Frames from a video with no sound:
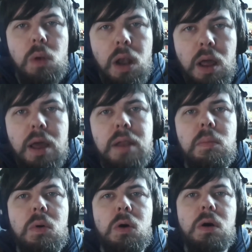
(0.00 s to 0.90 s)
learn
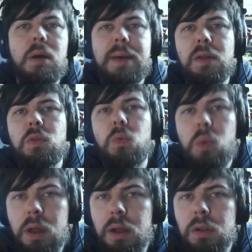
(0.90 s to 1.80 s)
more about the
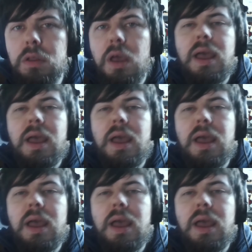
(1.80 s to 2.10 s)
world